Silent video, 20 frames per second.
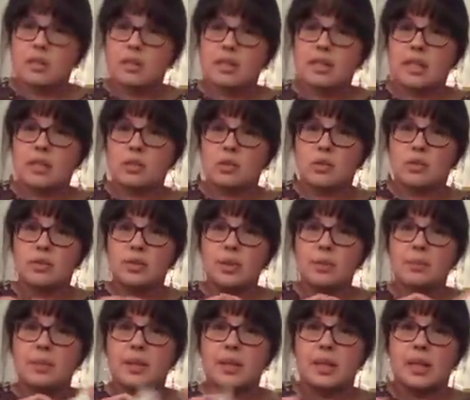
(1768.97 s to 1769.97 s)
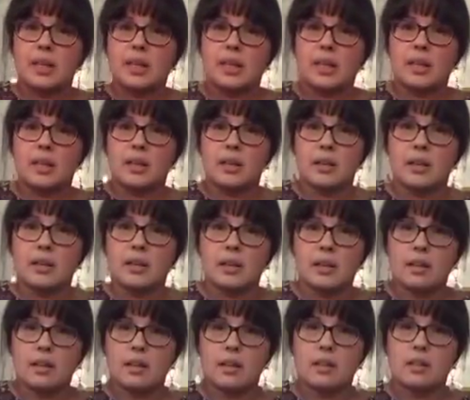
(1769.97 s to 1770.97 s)
Statue of Liberty,
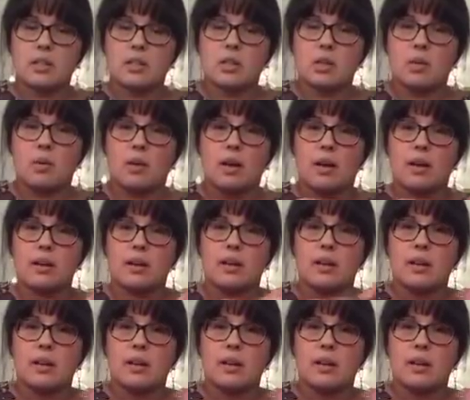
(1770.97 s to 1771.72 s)
and so on.